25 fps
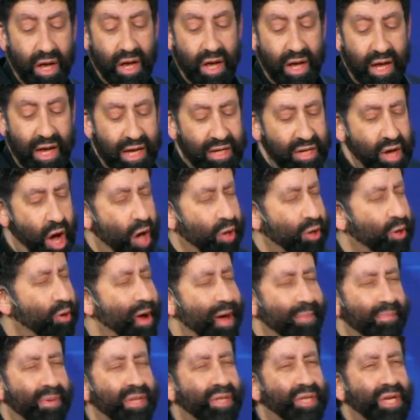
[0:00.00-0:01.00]
In other
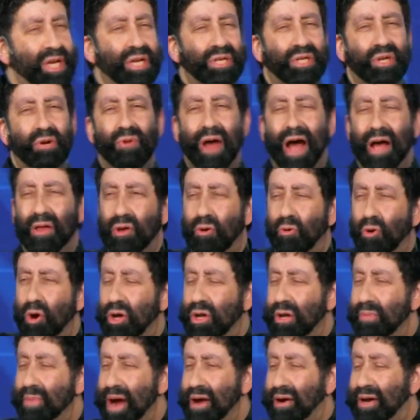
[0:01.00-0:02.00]
embassies around the world,
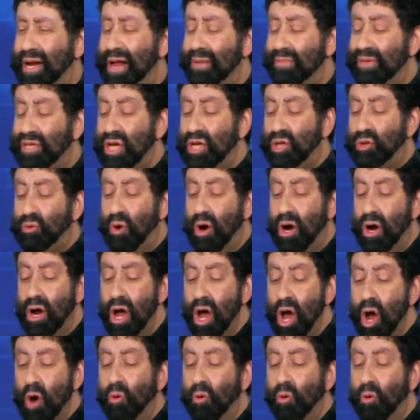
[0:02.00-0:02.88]
American embassies were